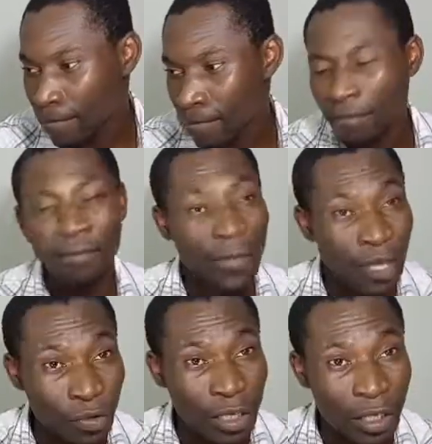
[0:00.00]
The
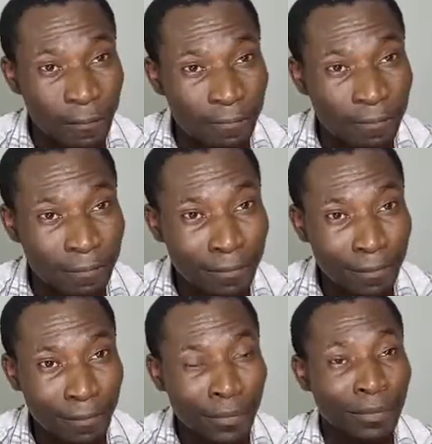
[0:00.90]
greed,
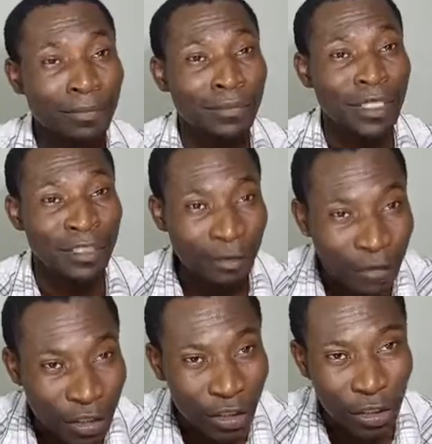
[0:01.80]
the
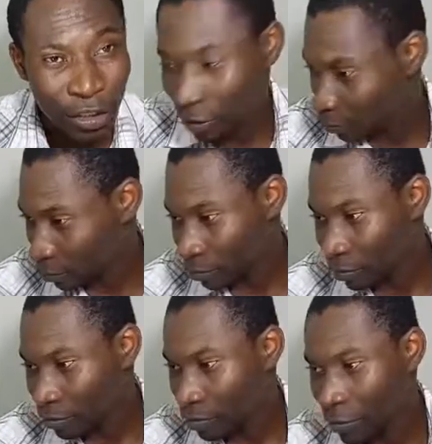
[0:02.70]
selfishness,
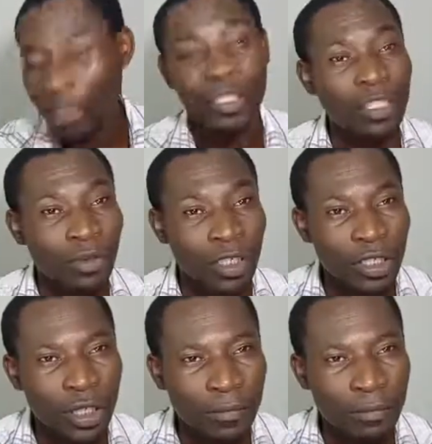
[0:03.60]
and the dishonesty.
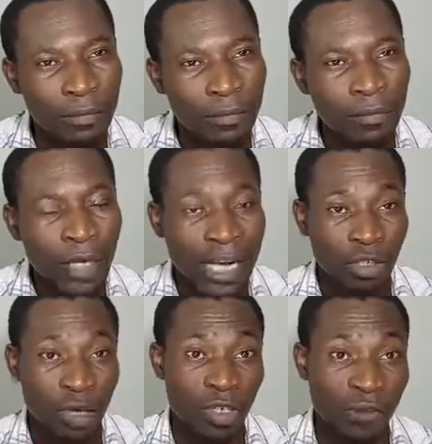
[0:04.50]
As a matter
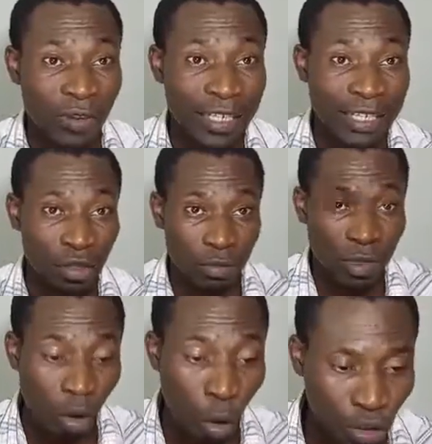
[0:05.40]
of fact, the
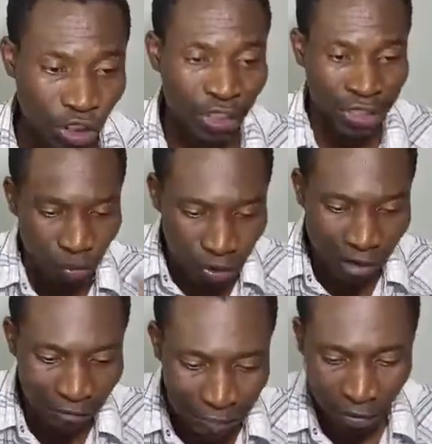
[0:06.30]
culture that we have
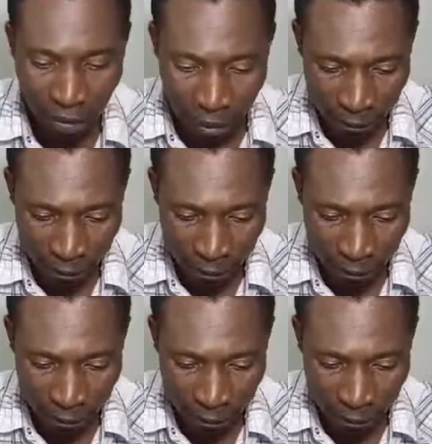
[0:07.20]
built,